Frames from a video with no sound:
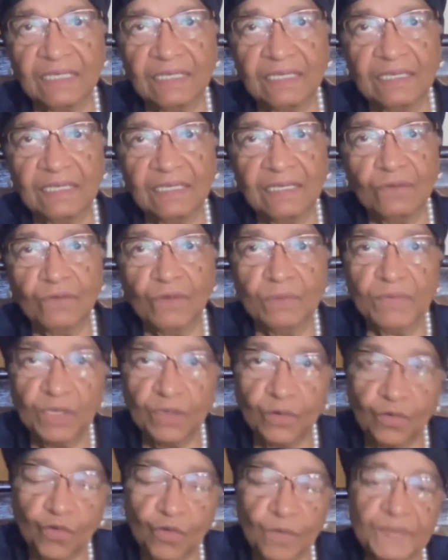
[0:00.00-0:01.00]
Women
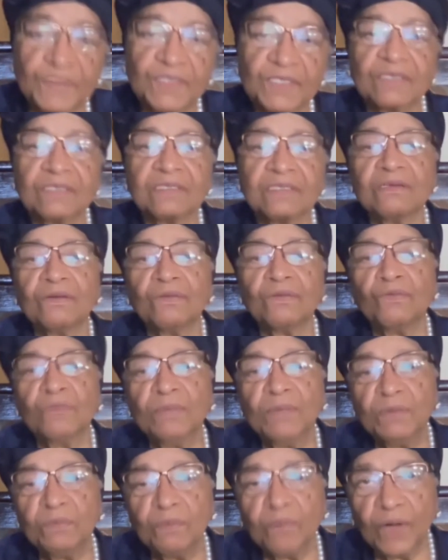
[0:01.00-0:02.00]
groups,
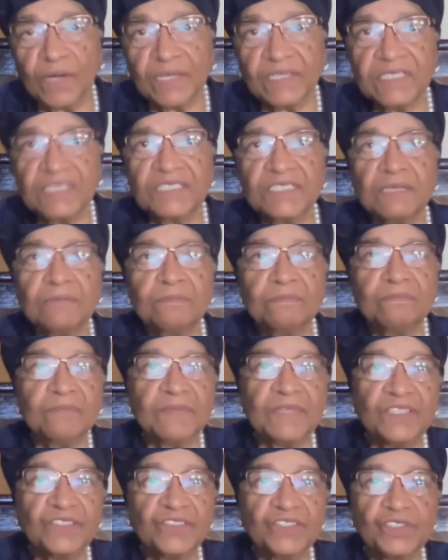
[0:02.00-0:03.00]
women partnership
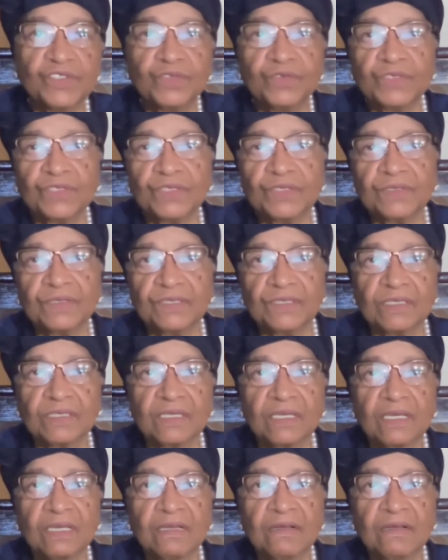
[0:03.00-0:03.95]
institutions